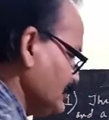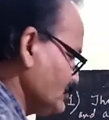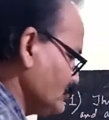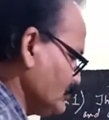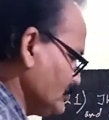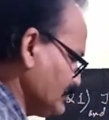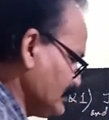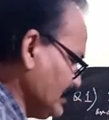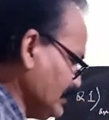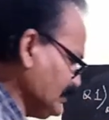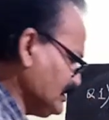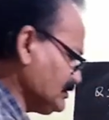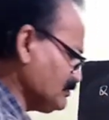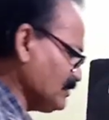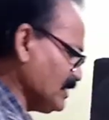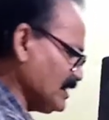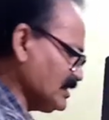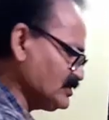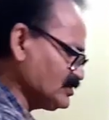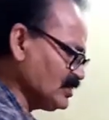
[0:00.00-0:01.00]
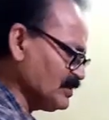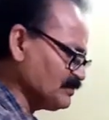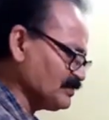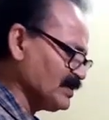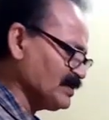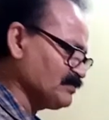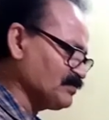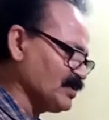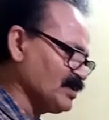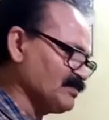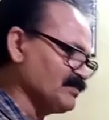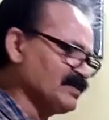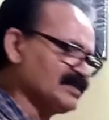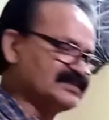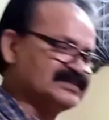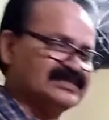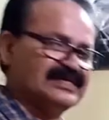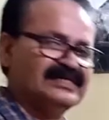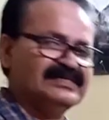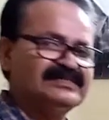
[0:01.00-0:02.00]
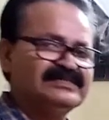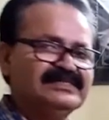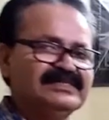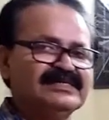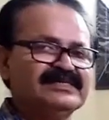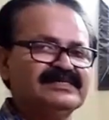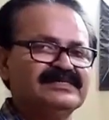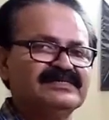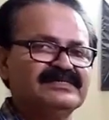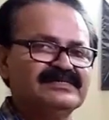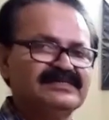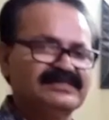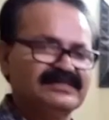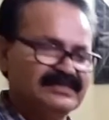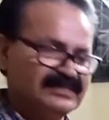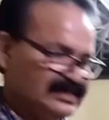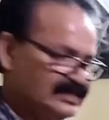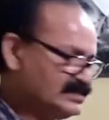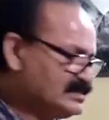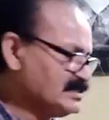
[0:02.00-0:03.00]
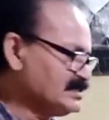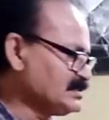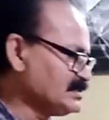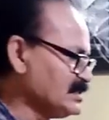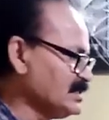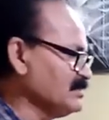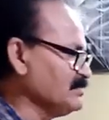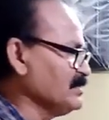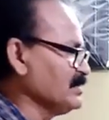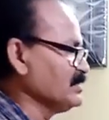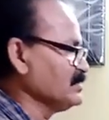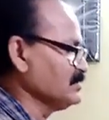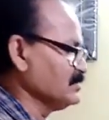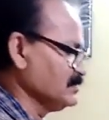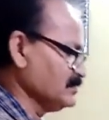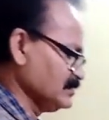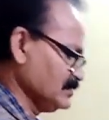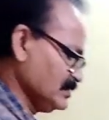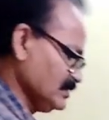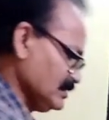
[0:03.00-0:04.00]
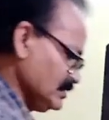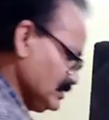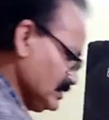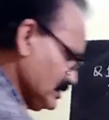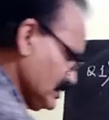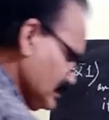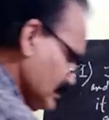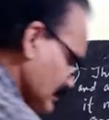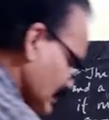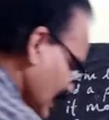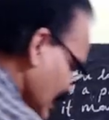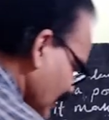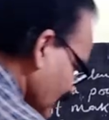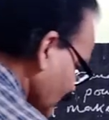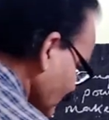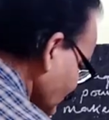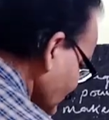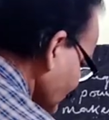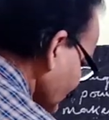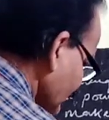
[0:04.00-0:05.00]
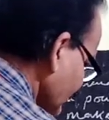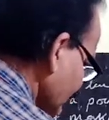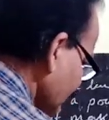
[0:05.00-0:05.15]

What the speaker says: So this much of information it is given. Now